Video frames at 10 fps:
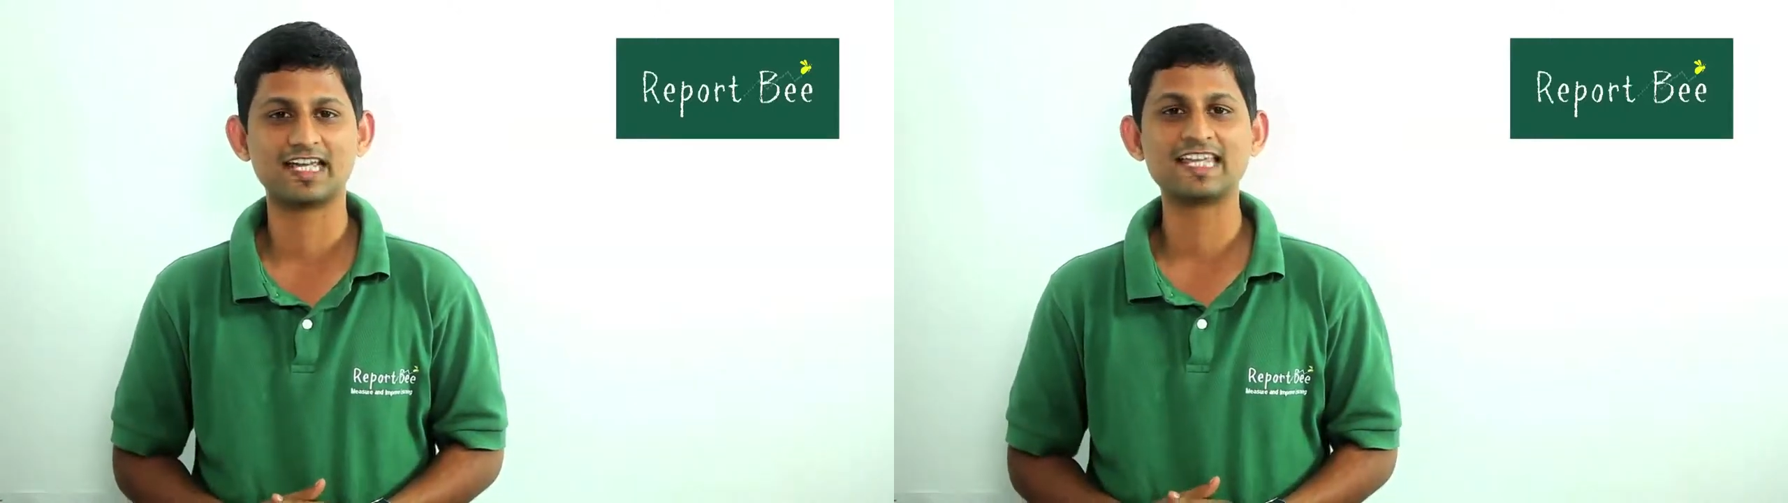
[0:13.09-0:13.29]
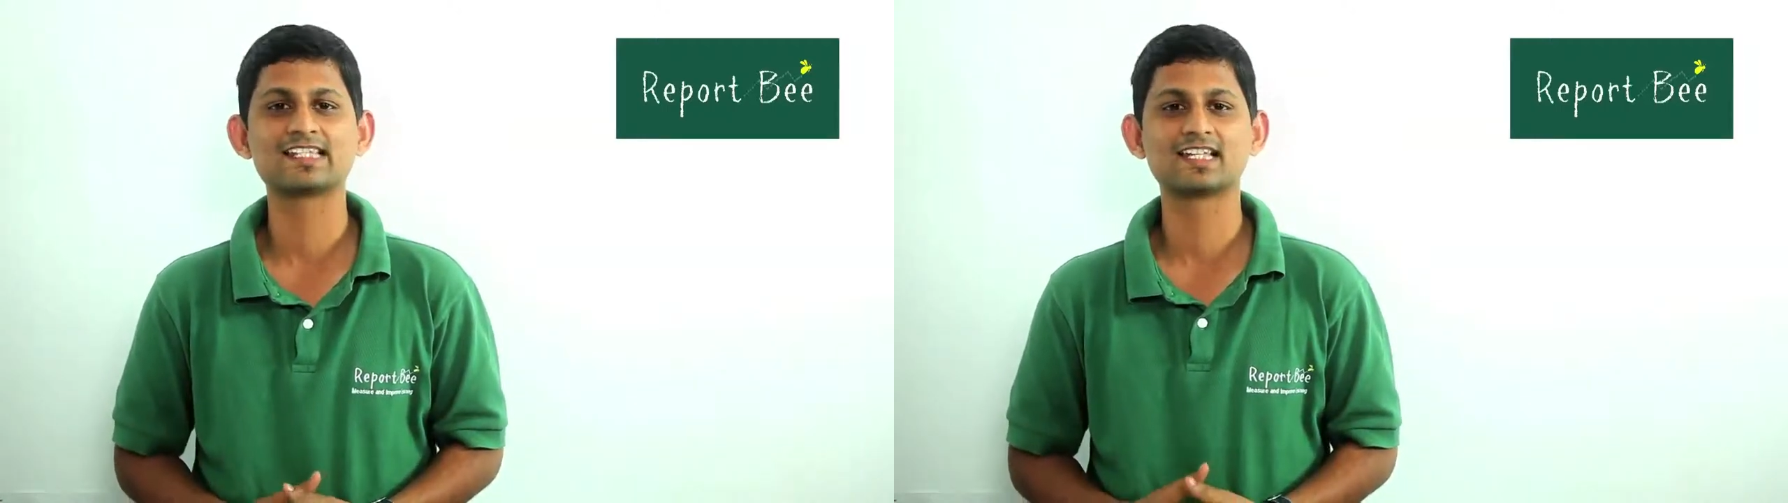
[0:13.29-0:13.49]

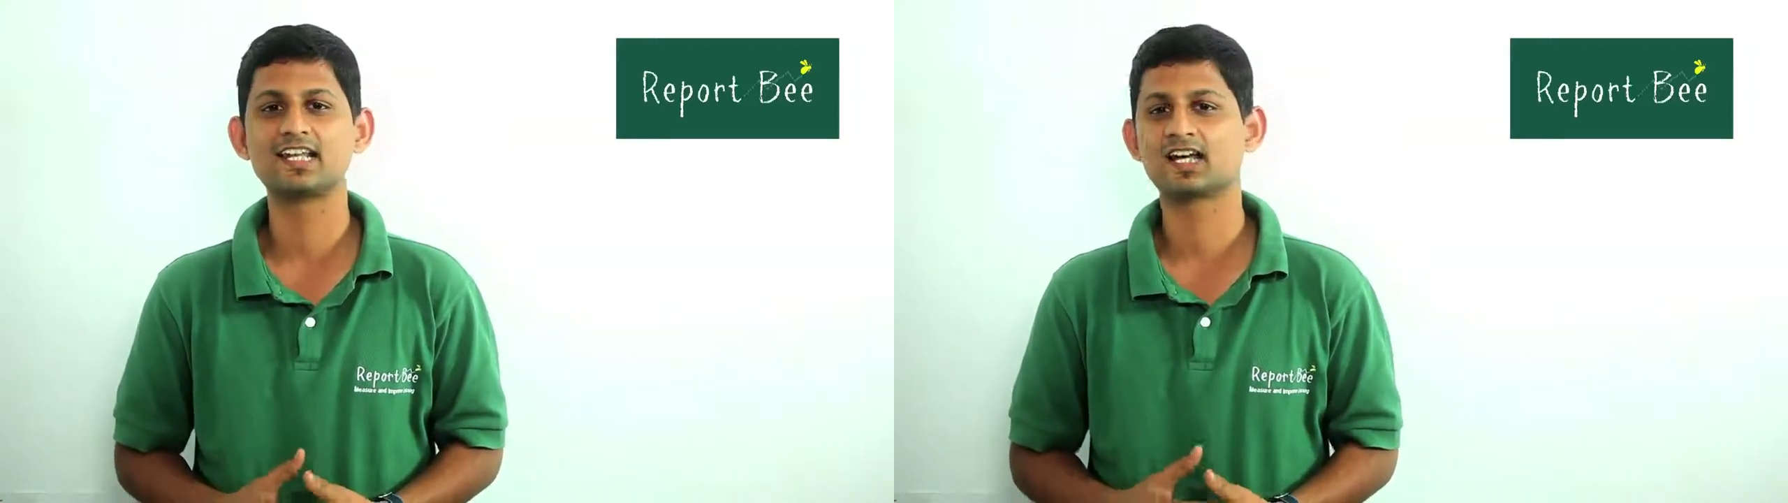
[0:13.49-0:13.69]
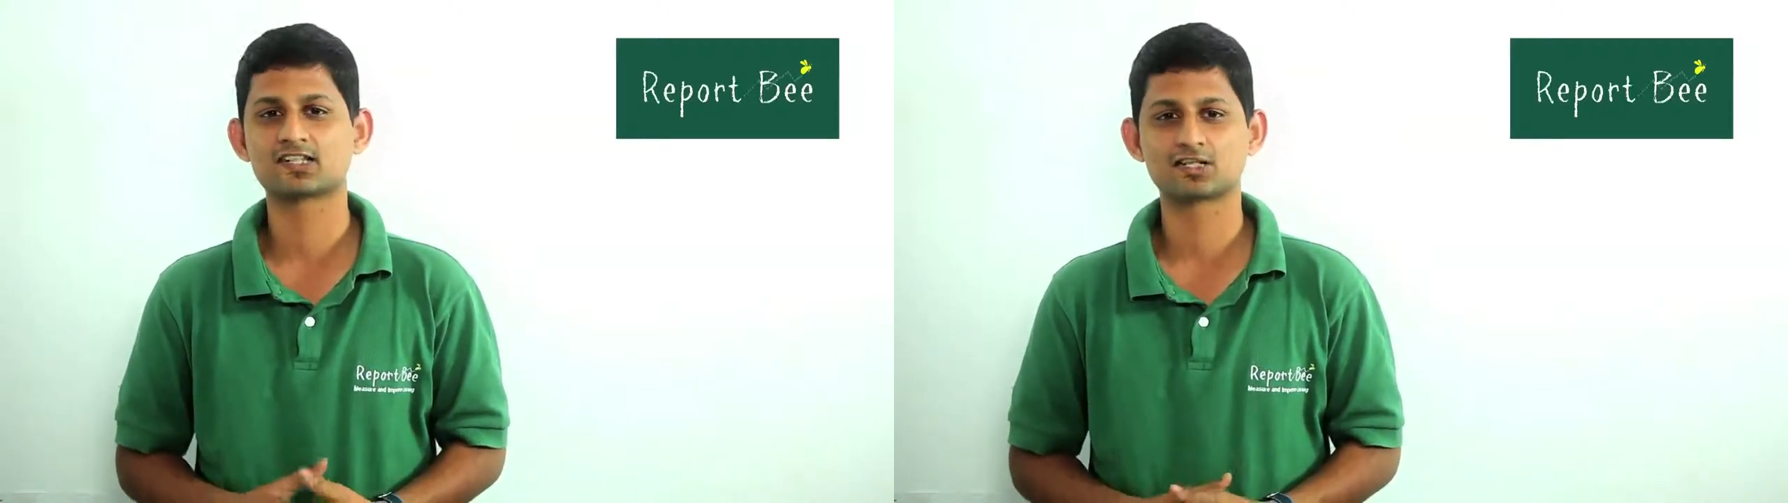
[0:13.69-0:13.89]
easily
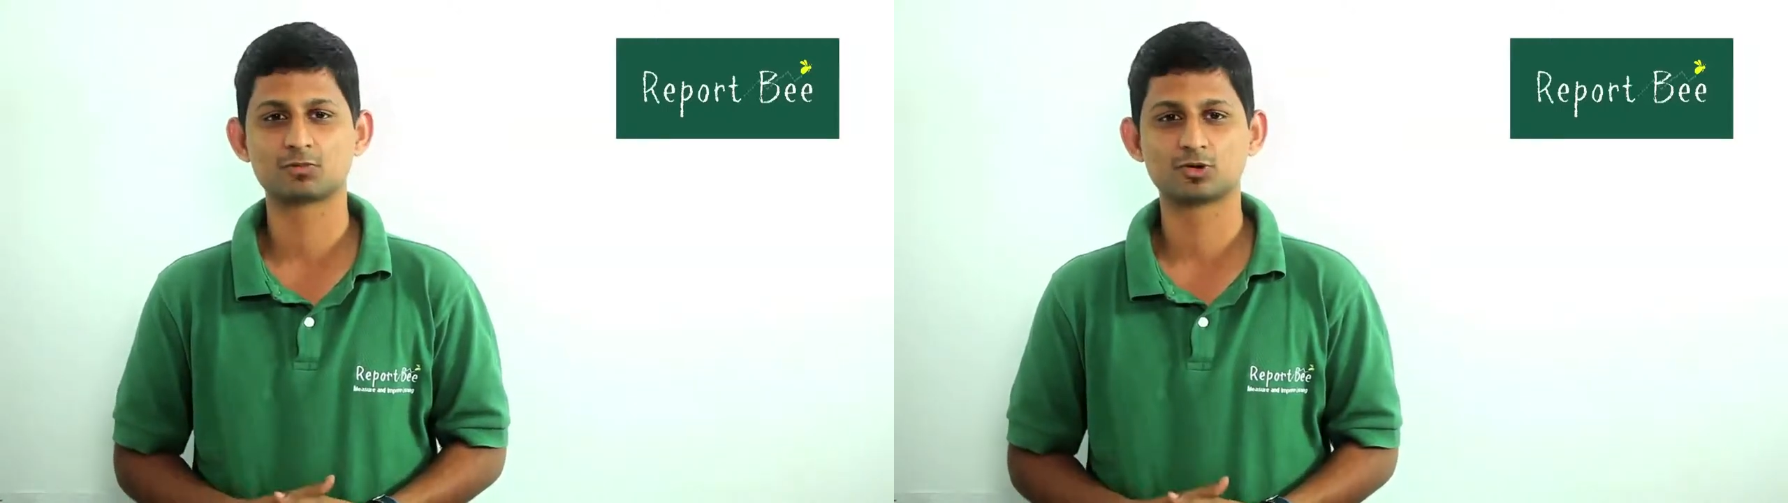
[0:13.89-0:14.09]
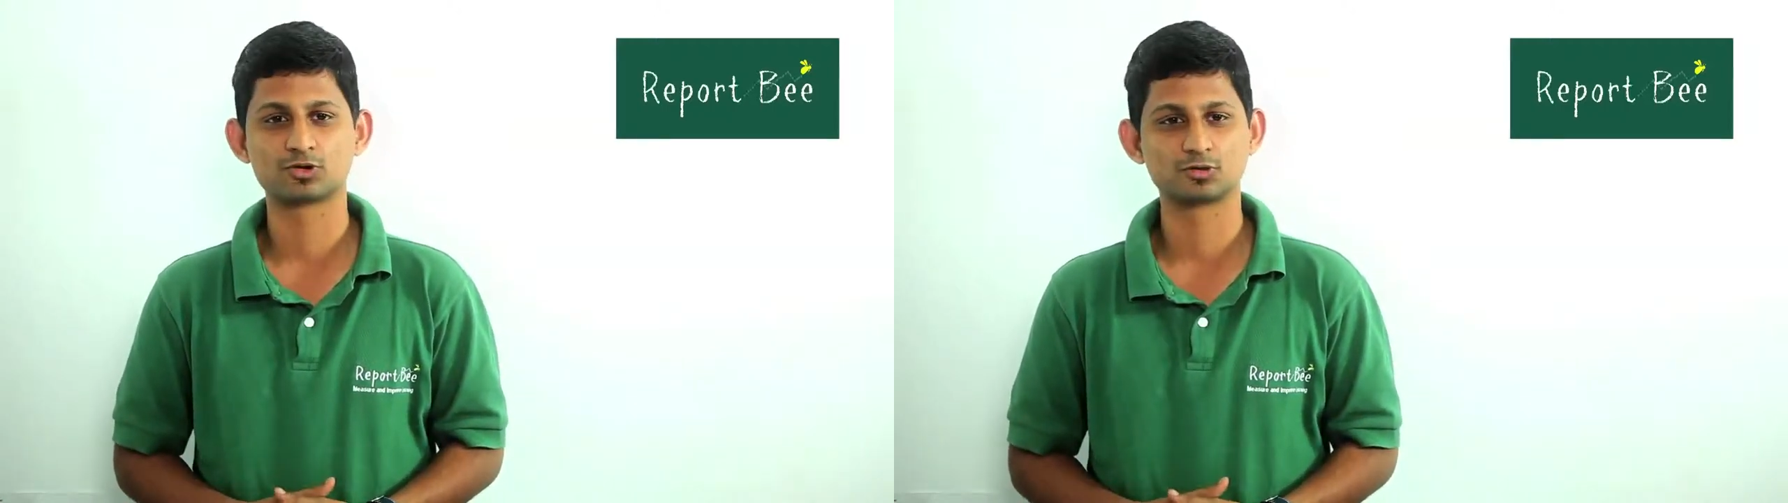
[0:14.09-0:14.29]

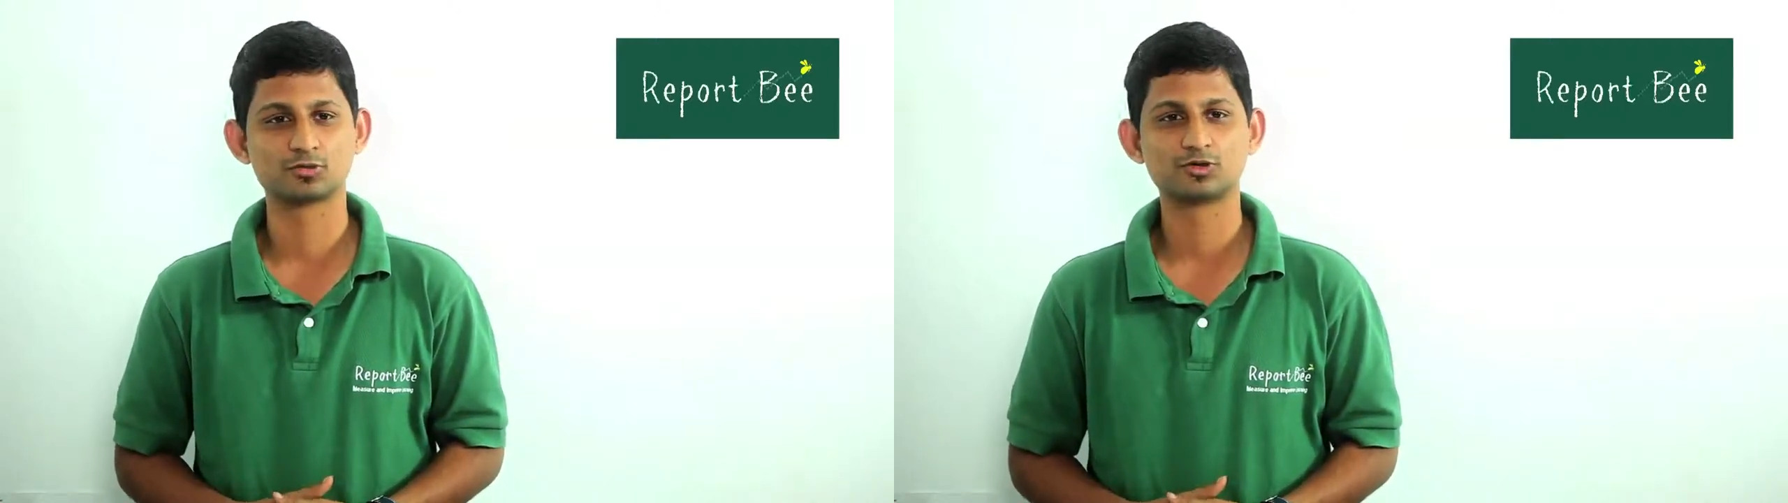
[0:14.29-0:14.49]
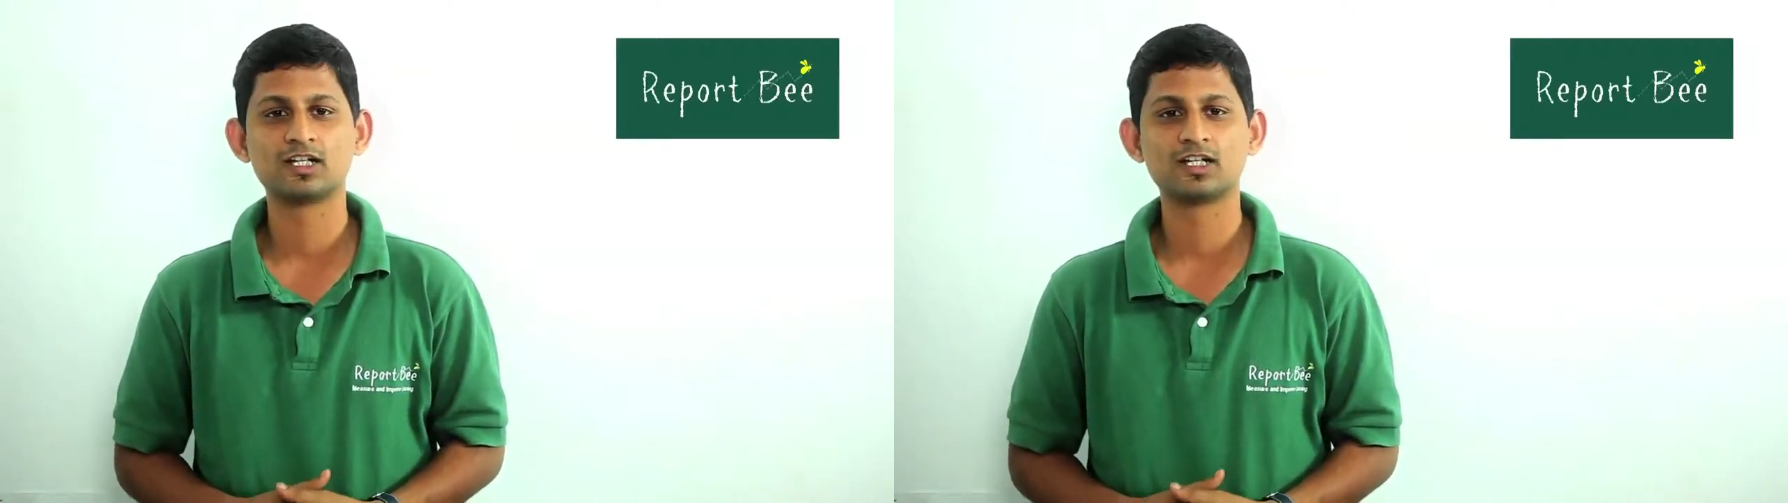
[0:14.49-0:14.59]
accessible to